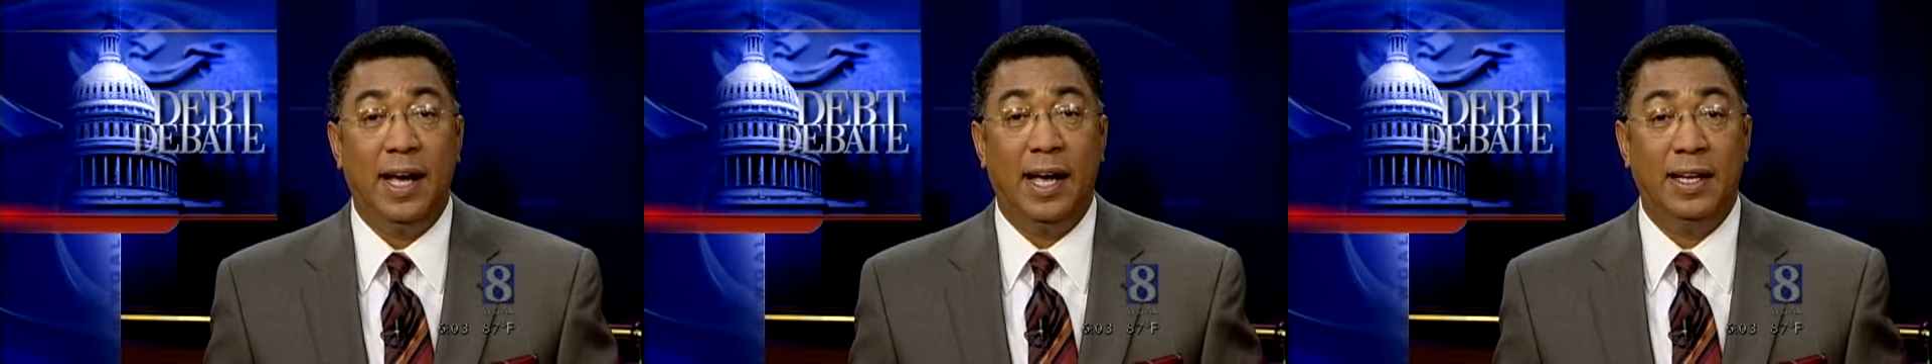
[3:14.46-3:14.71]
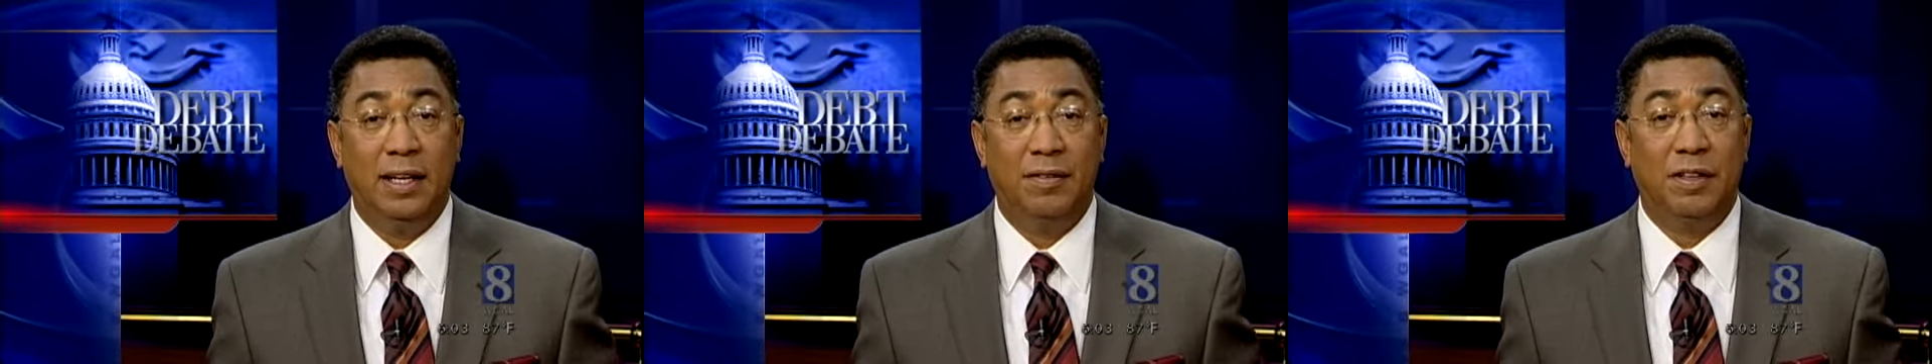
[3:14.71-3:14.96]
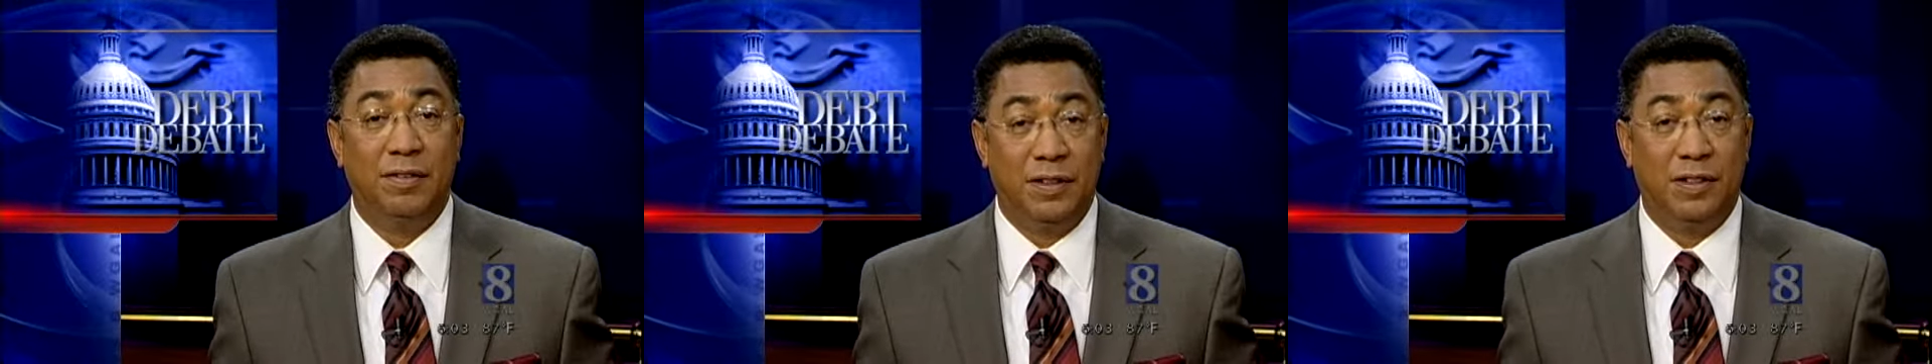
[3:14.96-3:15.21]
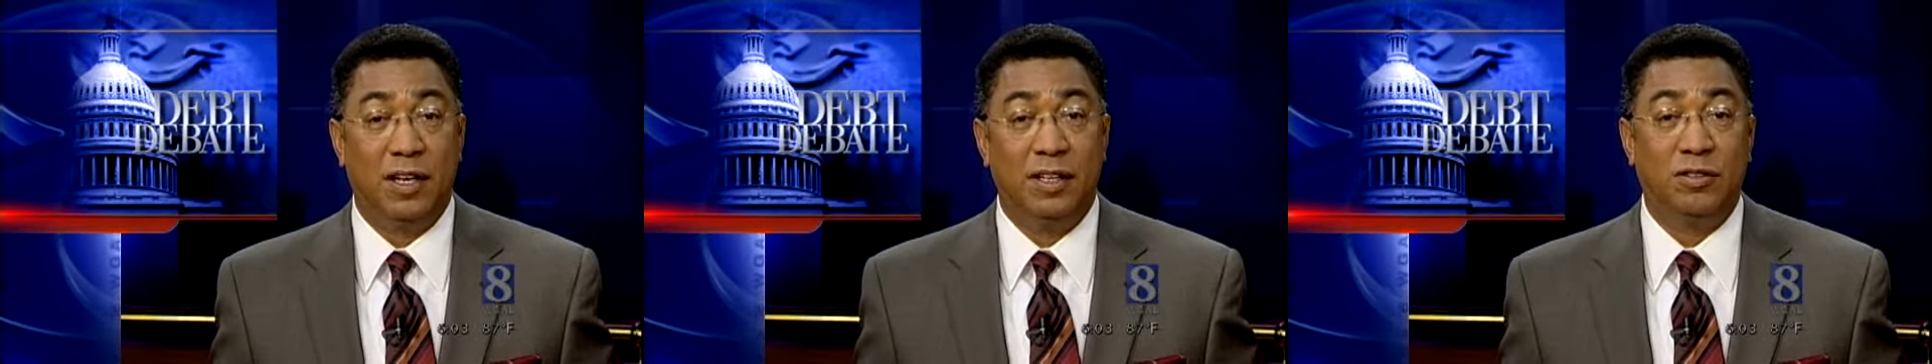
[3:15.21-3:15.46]
And even if
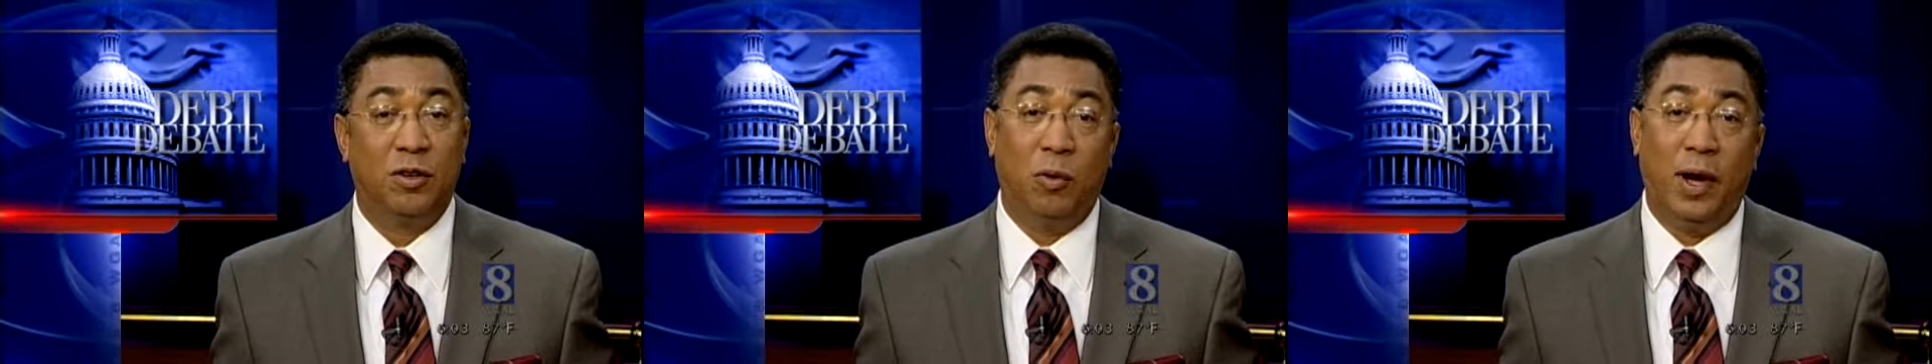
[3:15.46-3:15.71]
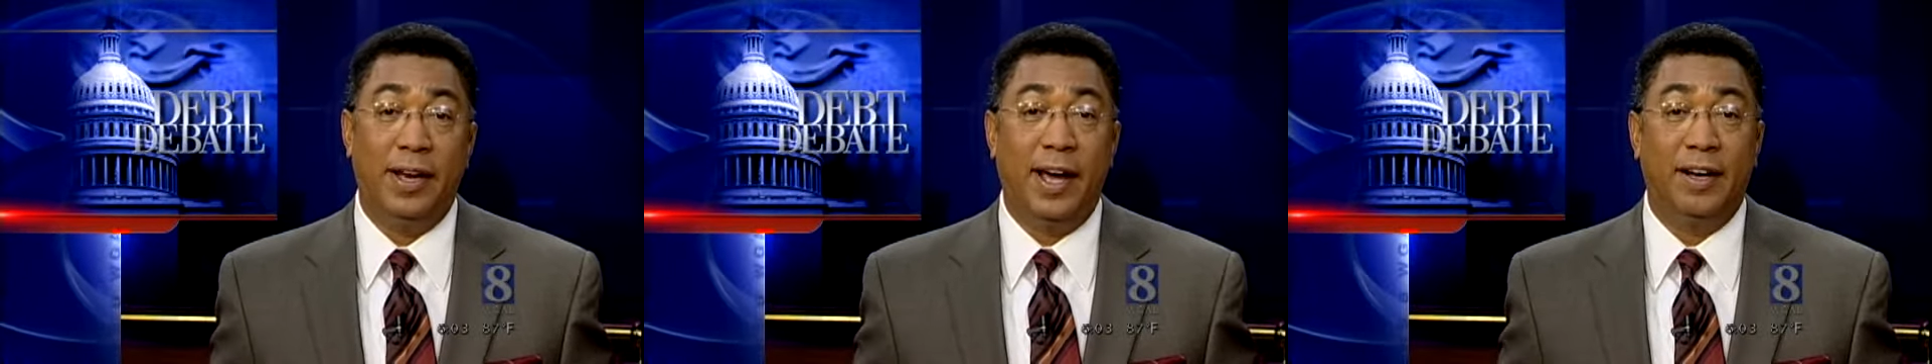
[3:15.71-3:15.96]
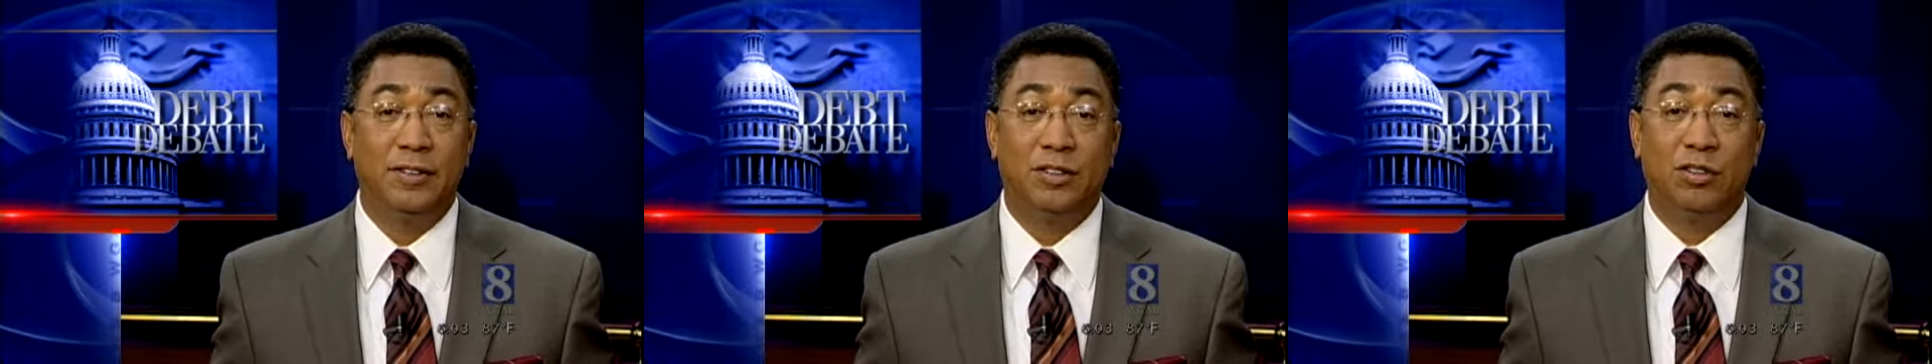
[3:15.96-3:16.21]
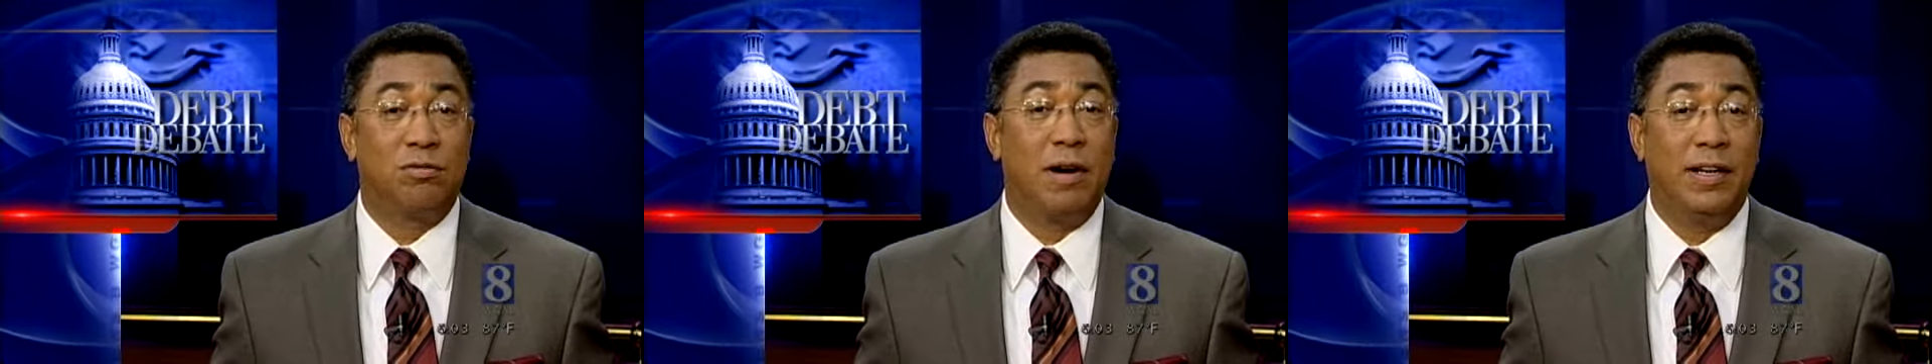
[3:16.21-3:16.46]
it does, the White
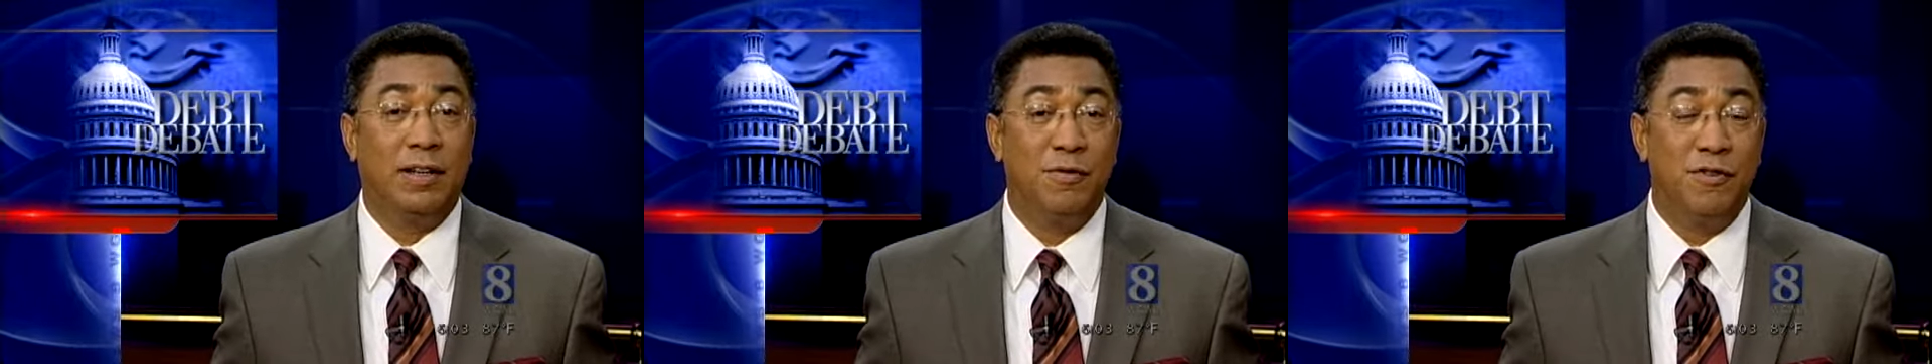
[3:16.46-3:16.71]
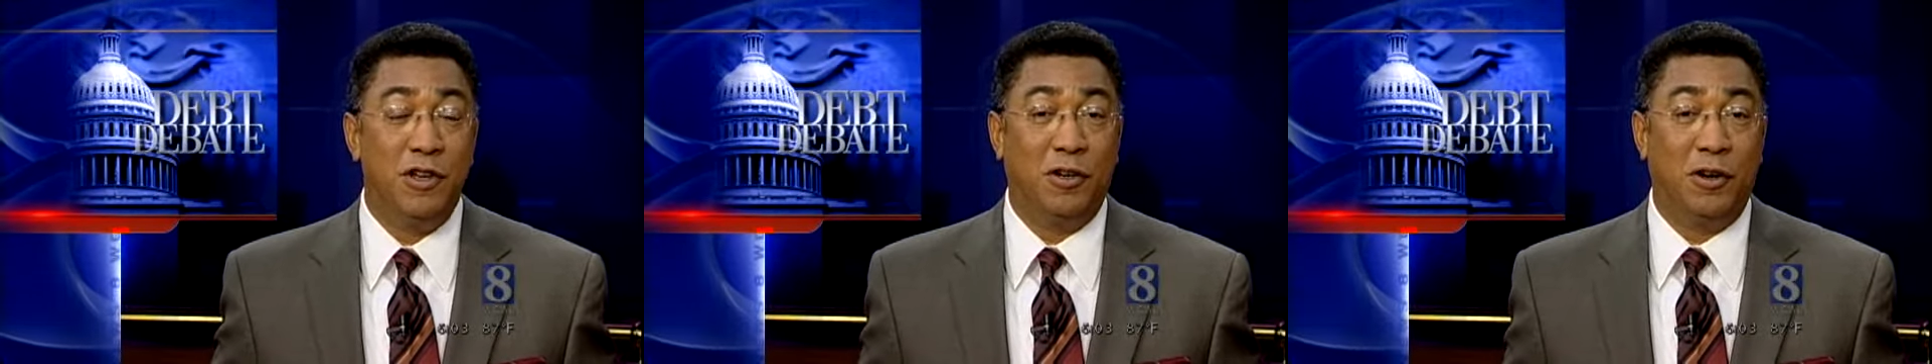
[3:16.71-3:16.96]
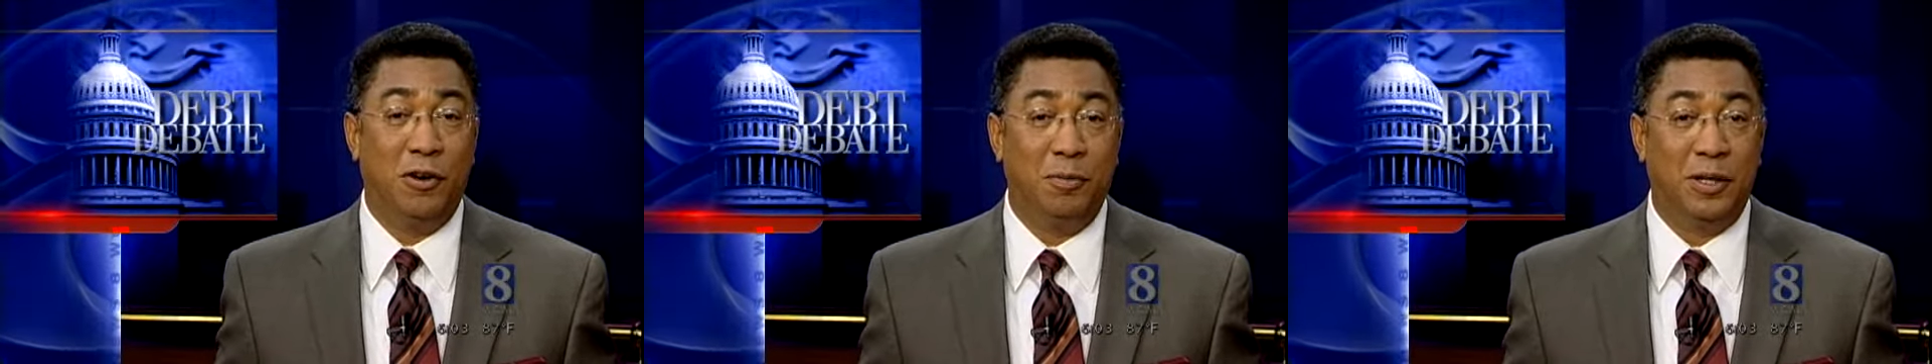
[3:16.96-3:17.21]
House is threatening a veto